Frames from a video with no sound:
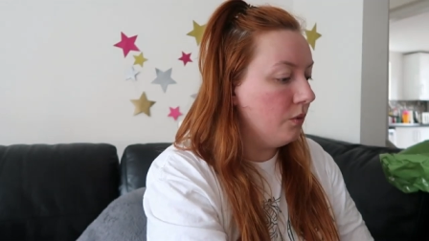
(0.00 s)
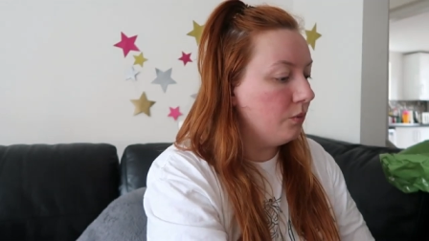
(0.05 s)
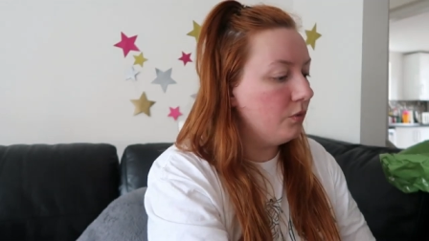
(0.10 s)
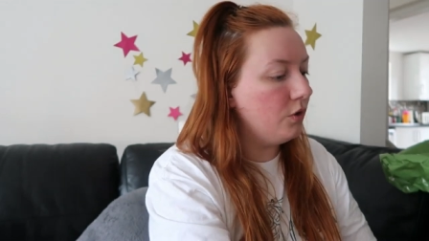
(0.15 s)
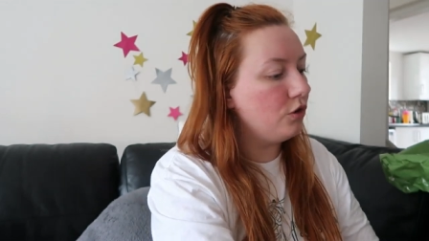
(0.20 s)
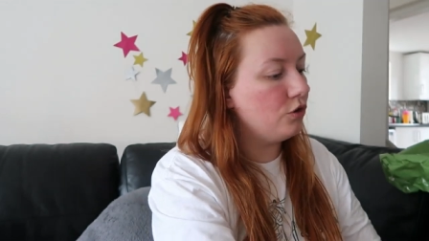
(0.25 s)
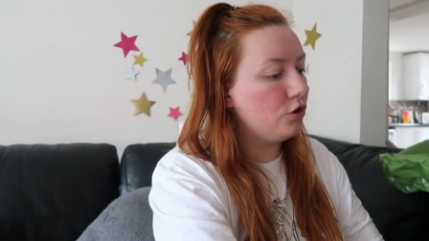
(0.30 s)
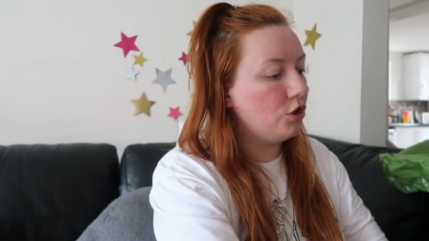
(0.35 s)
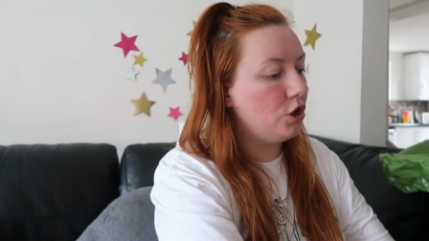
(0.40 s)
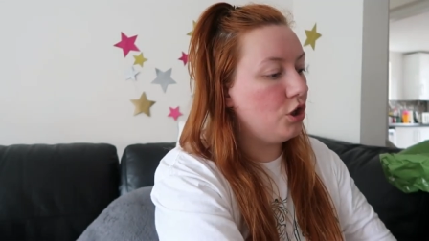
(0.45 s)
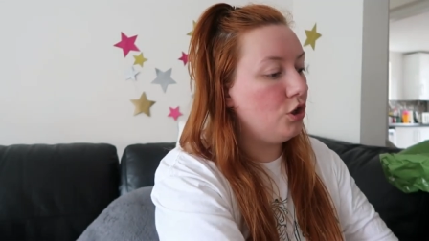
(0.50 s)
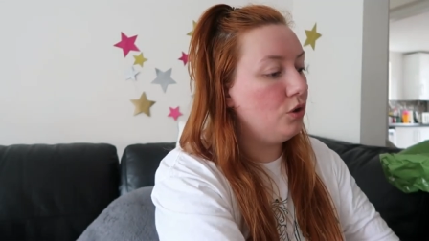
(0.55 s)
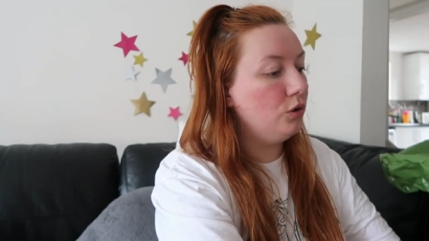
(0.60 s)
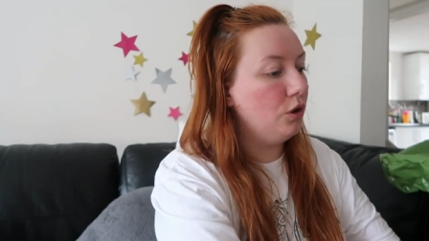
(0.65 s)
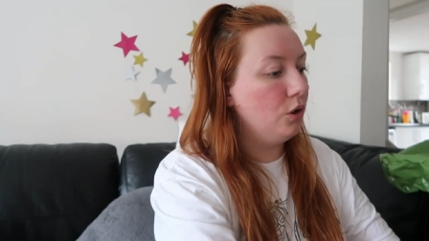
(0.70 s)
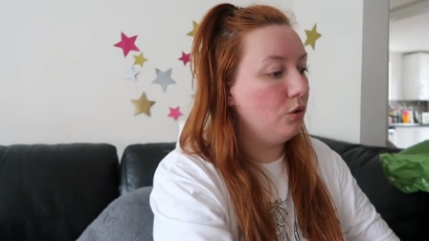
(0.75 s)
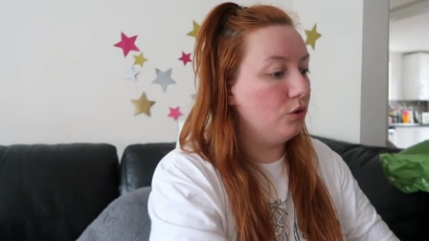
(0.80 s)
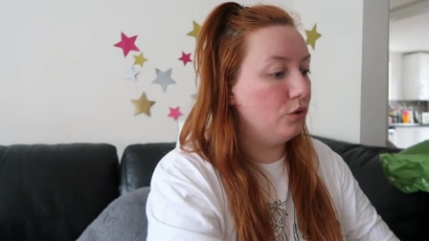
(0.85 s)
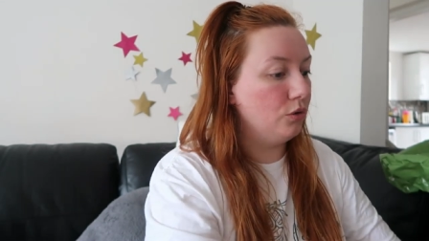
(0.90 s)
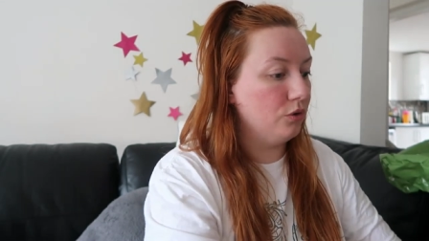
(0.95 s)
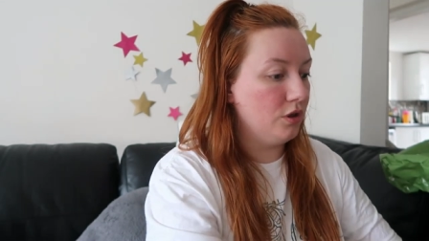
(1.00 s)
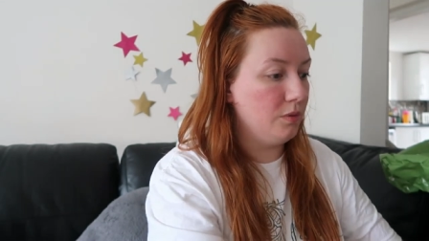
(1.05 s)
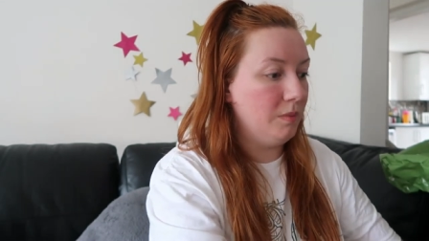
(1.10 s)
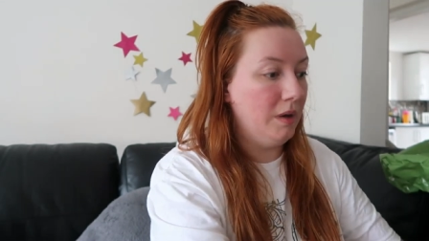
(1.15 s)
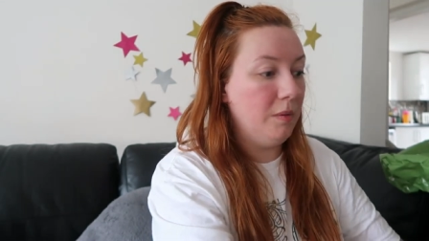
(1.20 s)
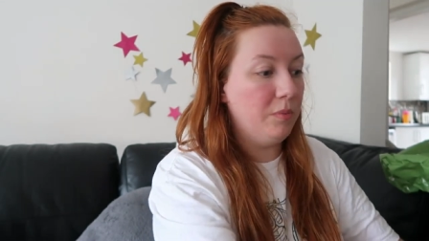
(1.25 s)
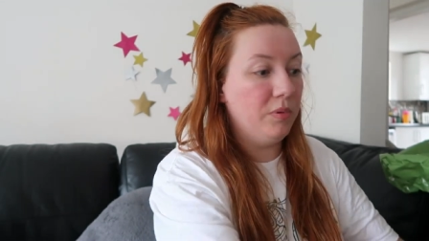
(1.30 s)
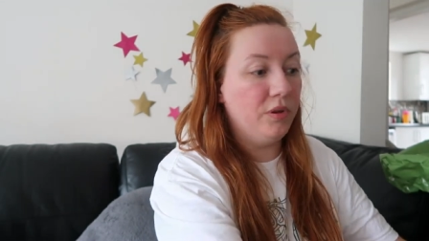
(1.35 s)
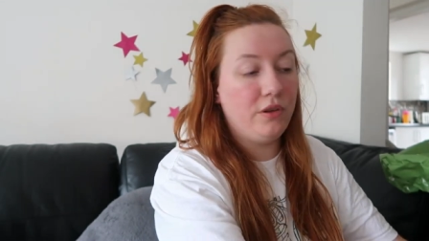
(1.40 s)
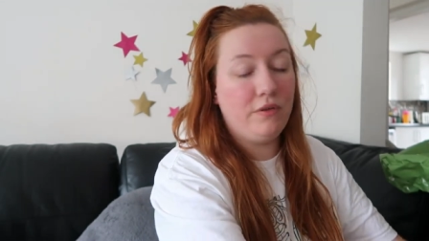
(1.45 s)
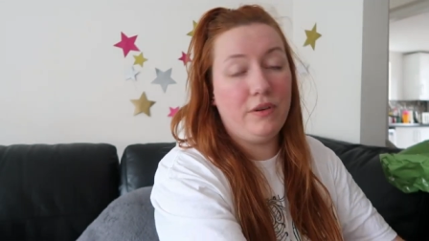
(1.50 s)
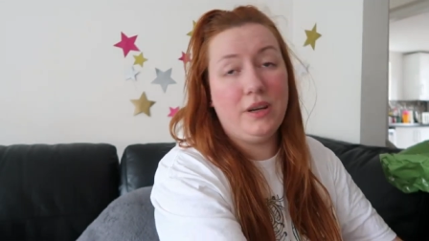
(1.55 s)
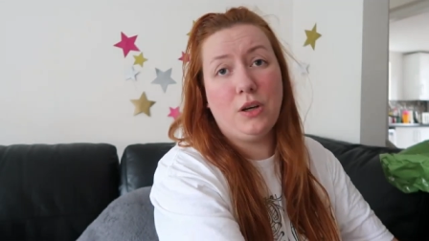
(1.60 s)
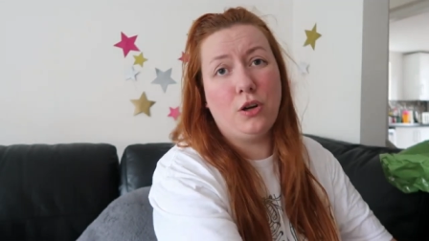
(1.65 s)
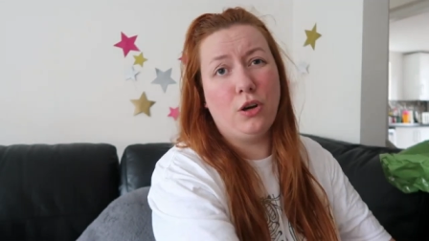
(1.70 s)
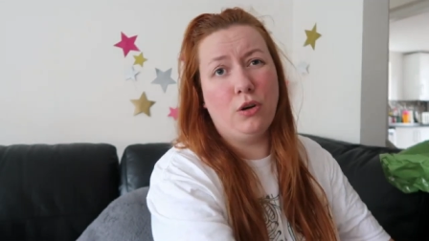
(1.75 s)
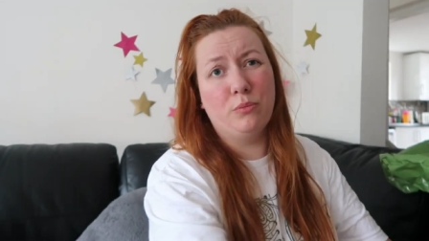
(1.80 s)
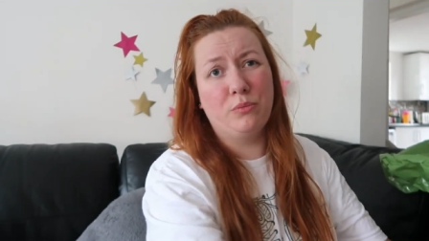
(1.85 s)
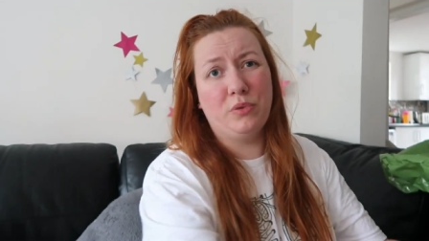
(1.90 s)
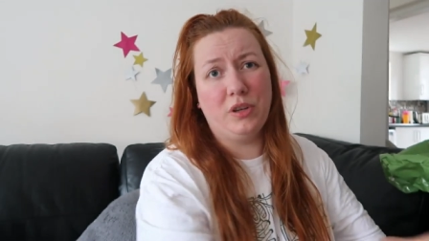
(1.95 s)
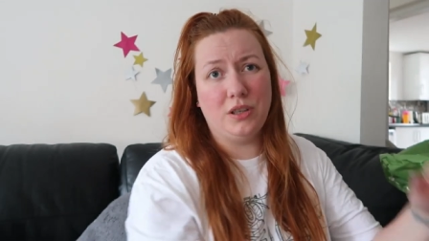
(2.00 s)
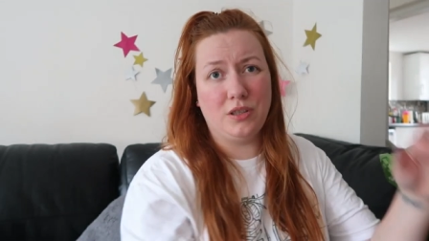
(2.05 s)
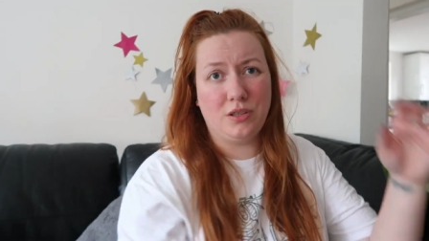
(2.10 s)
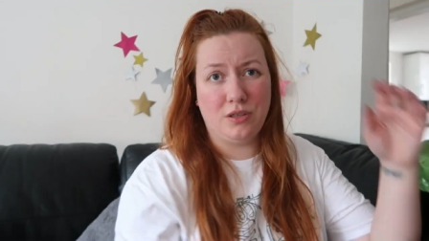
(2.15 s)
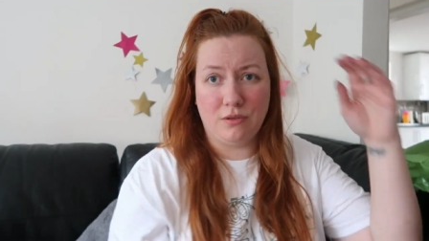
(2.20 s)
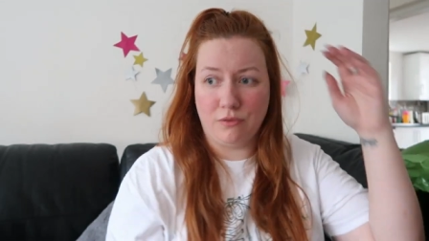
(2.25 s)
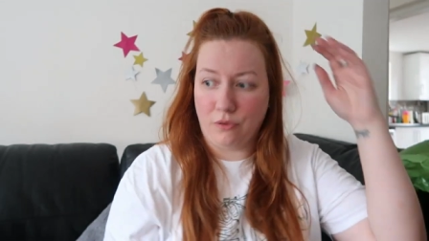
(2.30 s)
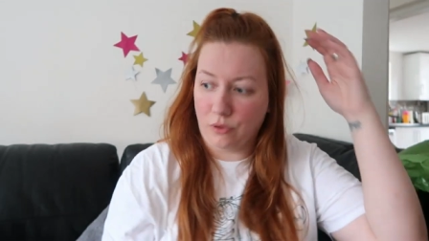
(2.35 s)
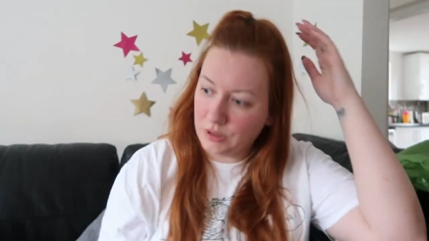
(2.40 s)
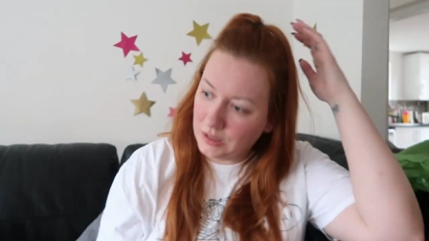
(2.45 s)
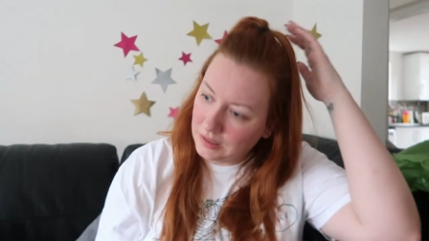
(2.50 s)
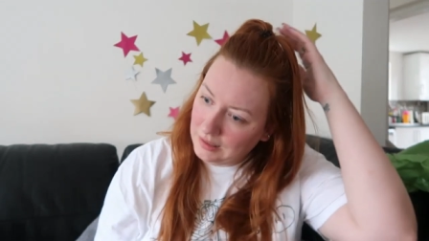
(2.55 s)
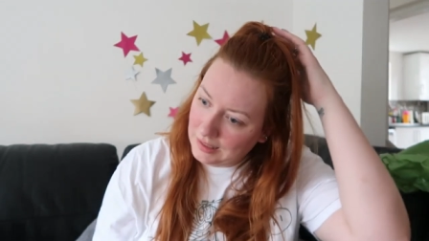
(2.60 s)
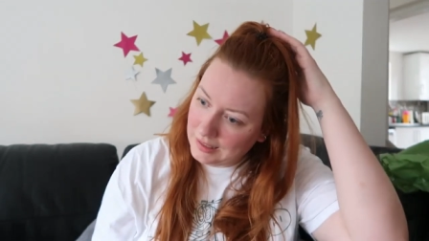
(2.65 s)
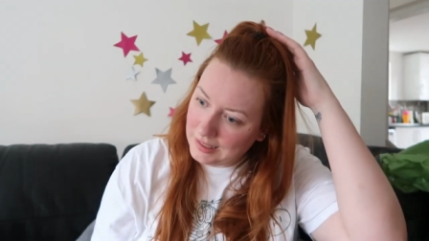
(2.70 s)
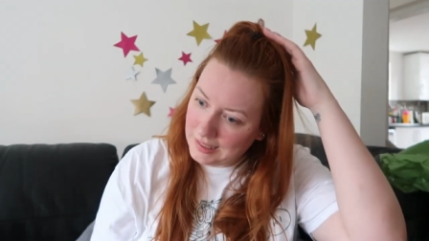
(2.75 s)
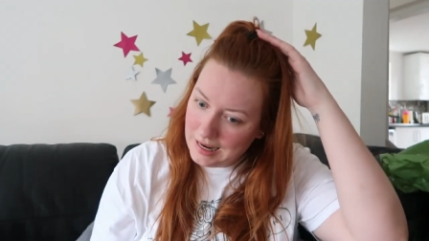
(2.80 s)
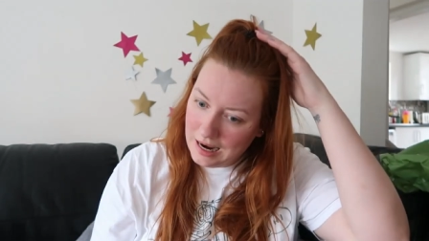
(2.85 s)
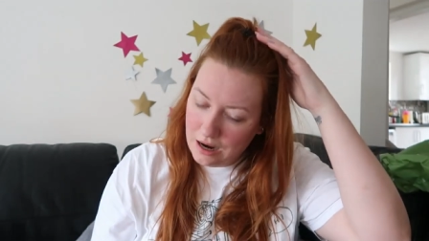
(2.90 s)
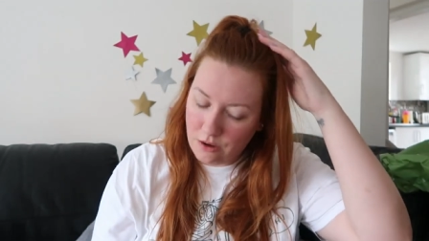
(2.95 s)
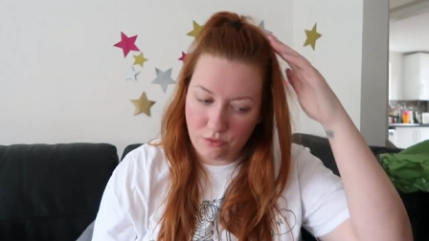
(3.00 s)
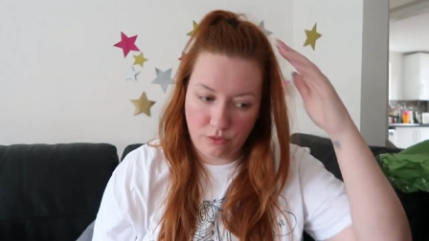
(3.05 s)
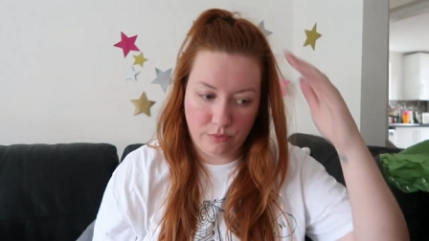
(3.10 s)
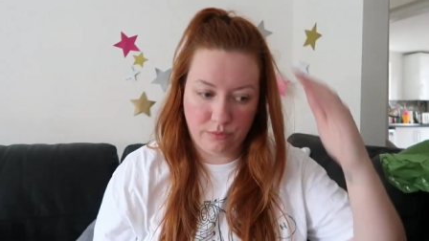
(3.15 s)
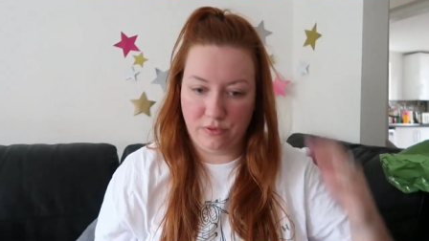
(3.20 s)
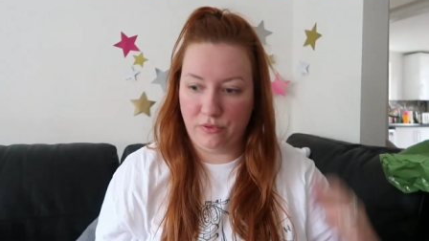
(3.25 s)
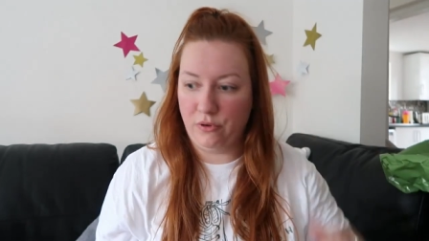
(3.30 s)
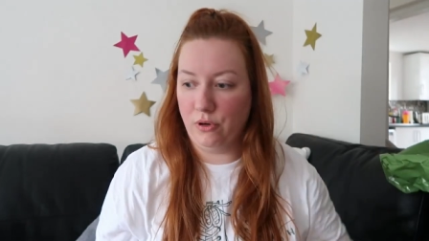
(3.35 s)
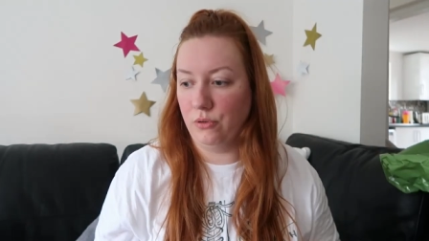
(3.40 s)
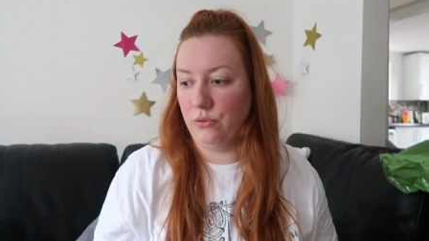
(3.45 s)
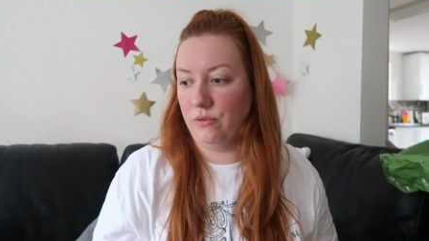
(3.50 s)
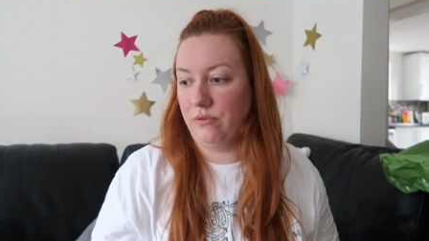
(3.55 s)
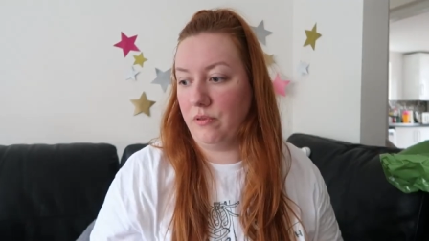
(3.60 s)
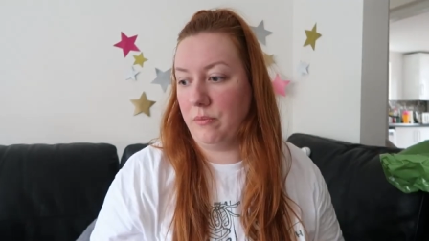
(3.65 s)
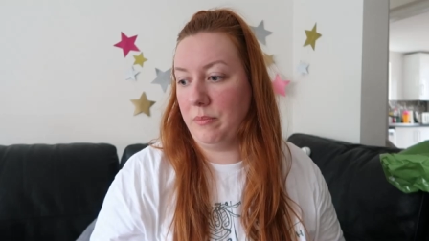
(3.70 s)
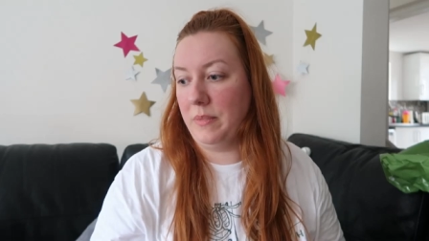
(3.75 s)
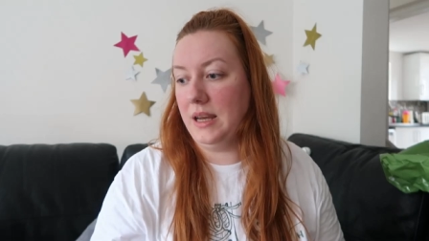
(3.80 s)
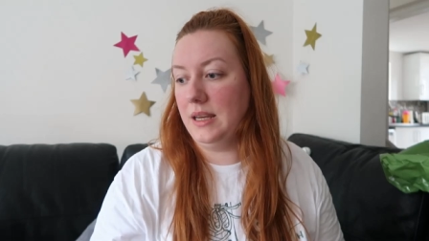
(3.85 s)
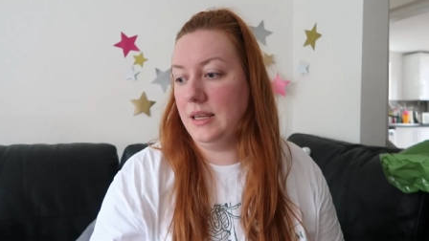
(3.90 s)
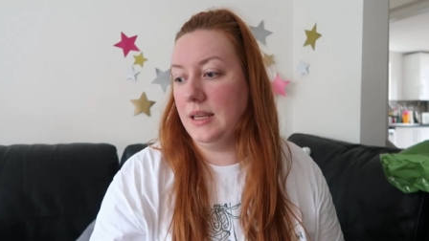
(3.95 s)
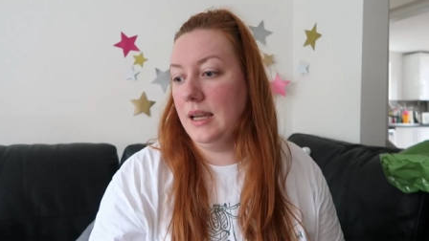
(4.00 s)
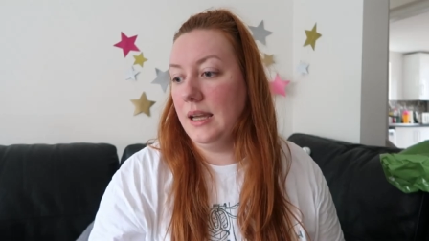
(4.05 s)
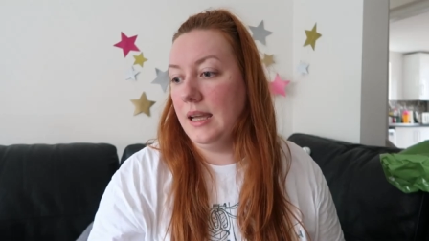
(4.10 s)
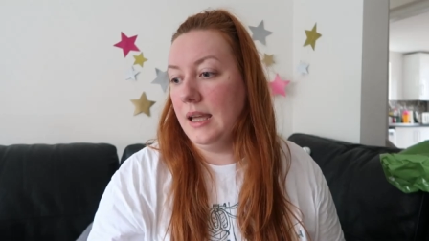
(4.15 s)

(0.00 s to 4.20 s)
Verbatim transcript: not too local to me but they're in Cumbria so they're only like an hour up the road from me